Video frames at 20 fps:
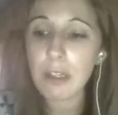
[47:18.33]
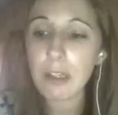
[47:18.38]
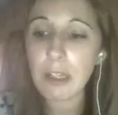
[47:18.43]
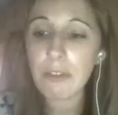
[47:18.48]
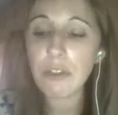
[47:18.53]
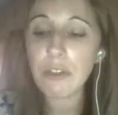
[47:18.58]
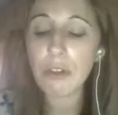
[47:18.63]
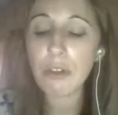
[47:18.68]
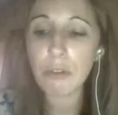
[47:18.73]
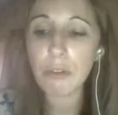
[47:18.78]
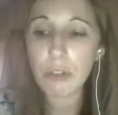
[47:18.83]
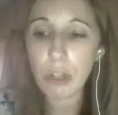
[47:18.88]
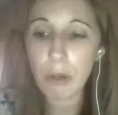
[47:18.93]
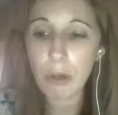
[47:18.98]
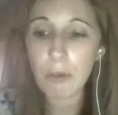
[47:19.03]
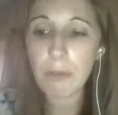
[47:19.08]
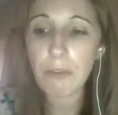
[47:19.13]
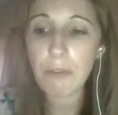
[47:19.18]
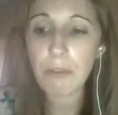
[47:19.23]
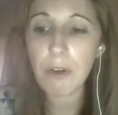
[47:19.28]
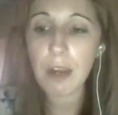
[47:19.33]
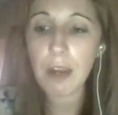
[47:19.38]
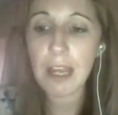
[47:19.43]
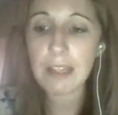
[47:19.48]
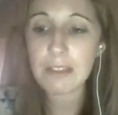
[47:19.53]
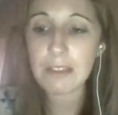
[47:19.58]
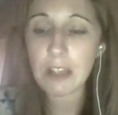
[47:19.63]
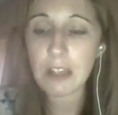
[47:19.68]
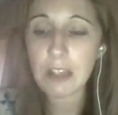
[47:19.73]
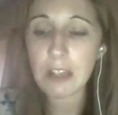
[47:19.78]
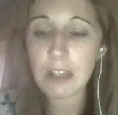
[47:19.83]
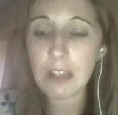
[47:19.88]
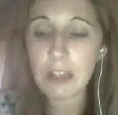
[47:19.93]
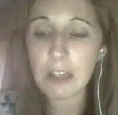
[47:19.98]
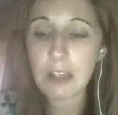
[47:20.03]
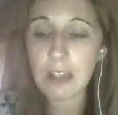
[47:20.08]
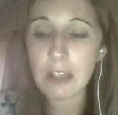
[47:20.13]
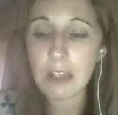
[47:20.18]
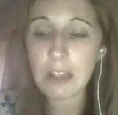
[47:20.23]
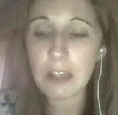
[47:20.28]
If you're going through it, it's hard
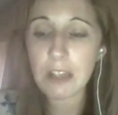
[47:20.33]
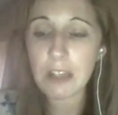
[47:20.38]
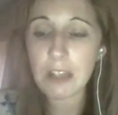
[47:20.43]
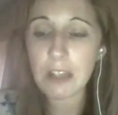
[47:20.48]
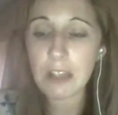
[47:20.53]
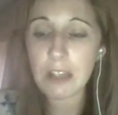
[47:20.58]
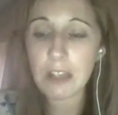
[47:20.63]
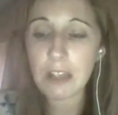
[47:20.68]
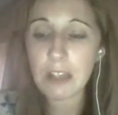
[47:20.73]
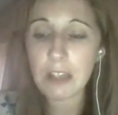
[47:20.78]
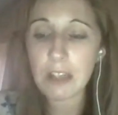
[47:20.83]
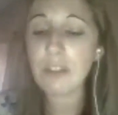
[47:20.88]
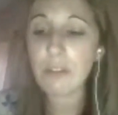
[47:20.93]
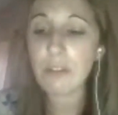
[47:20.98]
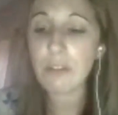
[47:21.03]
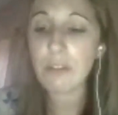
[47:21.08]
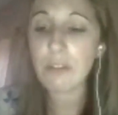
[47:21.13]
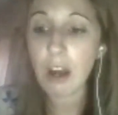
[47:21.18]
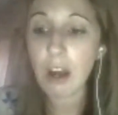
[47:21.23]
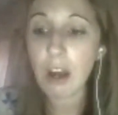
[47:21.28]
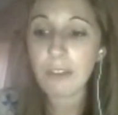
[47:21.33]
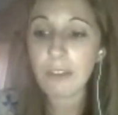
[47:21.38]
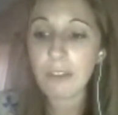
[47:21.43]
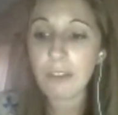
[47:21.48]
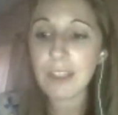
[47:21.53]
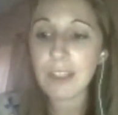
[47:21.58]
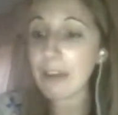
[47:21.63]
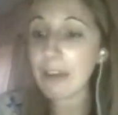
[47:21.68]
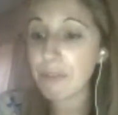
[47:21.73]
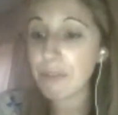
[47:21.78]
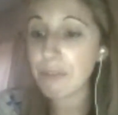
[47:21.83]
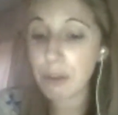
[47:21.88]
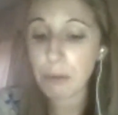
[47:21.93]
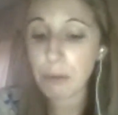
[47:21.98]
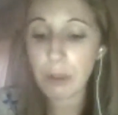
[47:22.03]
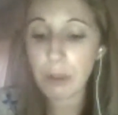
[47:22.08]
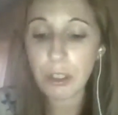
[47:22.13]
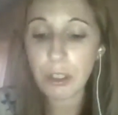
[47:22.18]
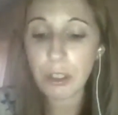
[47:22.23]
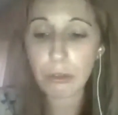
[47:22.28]
to kind of survive, get through
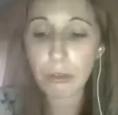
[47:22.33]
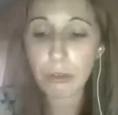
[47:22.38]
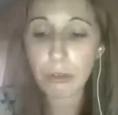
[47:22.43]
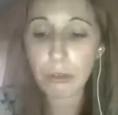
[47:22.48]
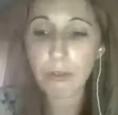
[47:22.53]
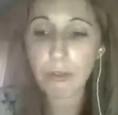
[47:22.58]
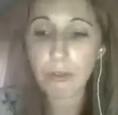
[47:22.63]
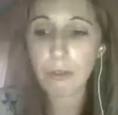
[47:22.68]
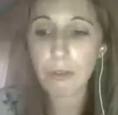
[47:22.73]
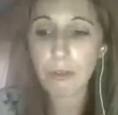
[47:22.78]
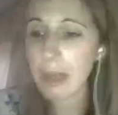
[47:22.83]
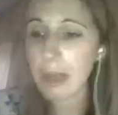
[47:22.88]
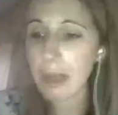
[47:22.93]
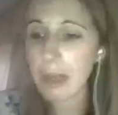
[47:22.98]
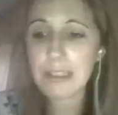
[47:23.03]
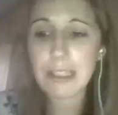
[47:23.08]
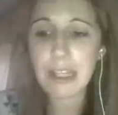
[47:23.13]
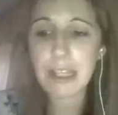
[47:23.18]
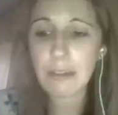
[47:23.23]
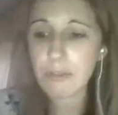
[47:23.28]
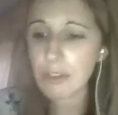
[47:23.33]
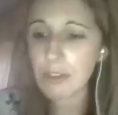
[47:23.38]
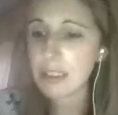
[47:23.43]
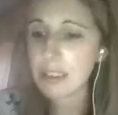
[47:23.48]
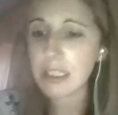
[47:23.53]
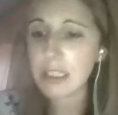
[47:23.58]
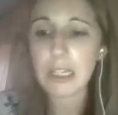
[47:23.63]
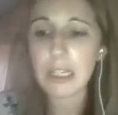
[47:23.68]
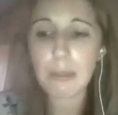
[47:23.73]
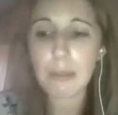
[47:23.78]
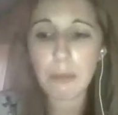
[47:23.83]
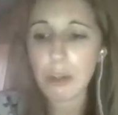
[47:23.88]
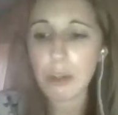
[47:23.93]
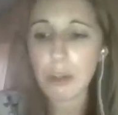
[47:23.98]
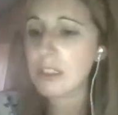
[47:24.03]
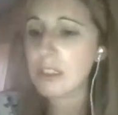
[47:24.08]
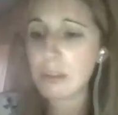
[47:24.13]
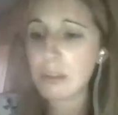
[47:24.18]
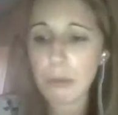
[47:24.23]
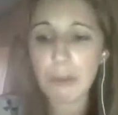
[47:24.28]
what you're going through mentally and physically,
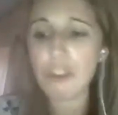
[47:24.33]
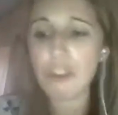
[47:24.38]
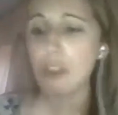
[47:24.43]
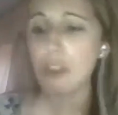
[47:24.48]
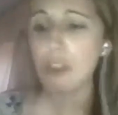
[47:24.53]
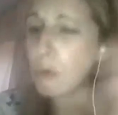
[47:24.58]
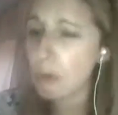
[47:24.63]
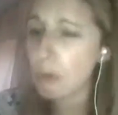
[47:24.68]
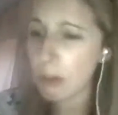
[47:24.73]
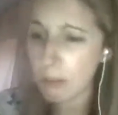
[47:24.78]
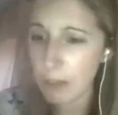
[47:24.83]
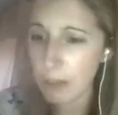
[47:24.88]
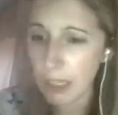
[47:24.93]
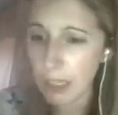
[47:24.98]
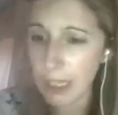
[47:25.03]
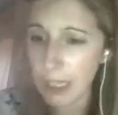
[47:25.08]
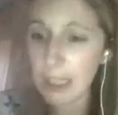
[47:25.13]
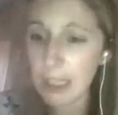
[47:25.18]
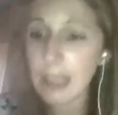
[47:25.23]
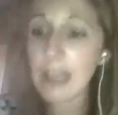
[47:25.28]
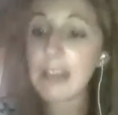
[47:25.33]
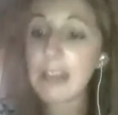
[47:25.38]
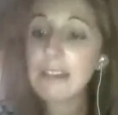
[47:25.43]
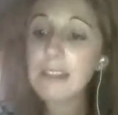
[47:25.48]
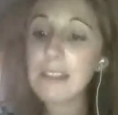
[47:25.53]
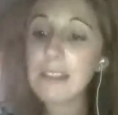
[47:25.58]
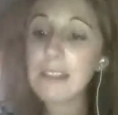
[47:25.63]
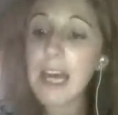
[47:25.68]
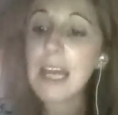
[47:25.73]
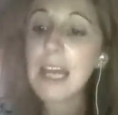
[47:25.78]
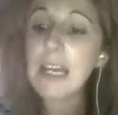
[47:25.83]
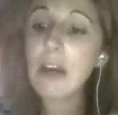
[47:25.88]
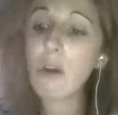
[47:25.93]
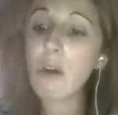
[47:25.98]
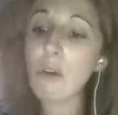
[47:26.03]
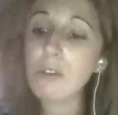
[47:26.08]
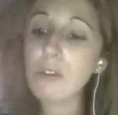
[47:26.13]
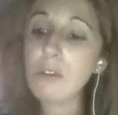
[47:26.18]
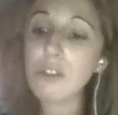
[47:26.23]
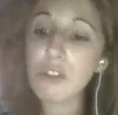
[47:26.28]
emotionally, spiritually, all of it, to then
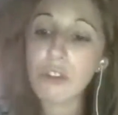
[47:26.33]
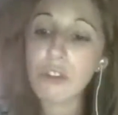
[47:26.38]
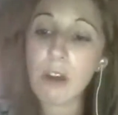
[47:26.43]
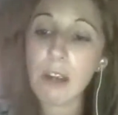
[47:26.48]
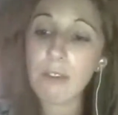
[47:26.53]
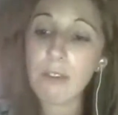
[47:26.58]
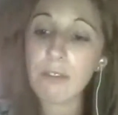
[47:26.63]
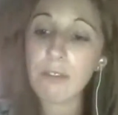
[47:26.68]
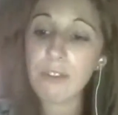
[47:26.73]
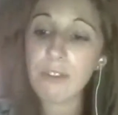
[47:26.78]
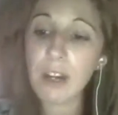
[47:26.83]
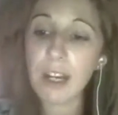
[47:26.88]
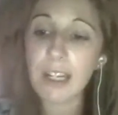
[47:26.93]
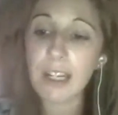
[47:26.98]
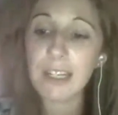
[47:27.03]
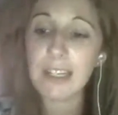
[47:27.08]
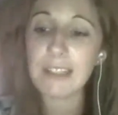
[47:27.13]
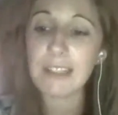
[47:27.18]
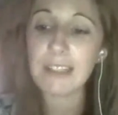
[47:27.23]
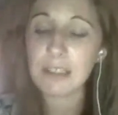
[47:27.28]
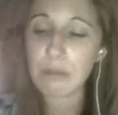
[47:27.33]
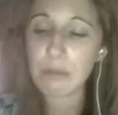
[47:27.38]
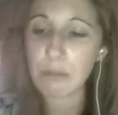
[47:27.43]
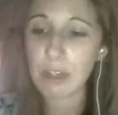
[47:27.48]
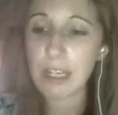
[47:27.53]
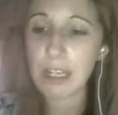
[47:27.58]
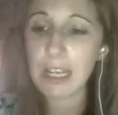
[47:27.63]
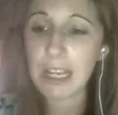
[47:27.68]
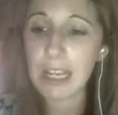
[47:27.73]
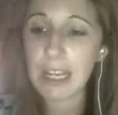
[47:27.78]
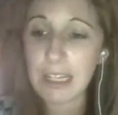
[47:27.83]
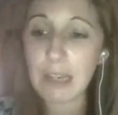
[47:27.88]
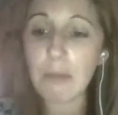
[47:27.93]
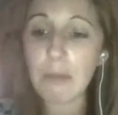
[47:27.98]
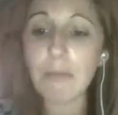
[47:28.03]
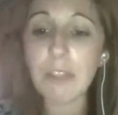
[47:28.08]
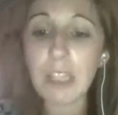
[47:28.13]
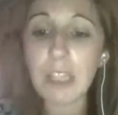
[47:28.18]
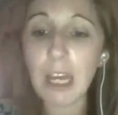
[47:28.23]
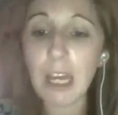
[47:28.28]
also try and fight. It
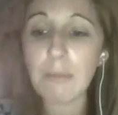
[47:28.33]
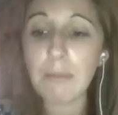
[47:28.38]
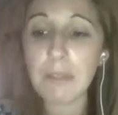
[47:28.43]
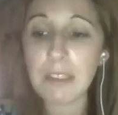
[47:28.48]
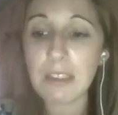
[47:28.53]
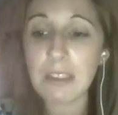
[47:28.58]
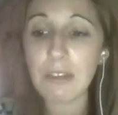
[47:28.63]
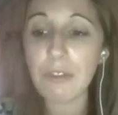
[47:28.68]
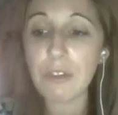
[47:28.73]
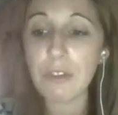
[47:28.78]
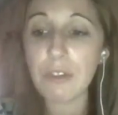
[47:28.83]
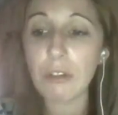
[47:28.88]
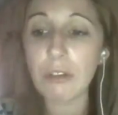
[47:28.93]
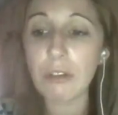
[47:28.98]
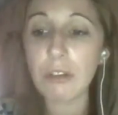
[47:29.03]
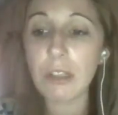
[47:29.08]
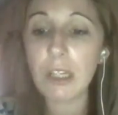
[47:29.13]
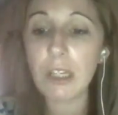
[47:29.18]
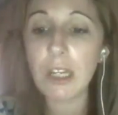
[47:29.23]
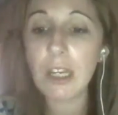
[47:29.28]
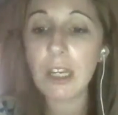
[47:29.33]
can be difficult.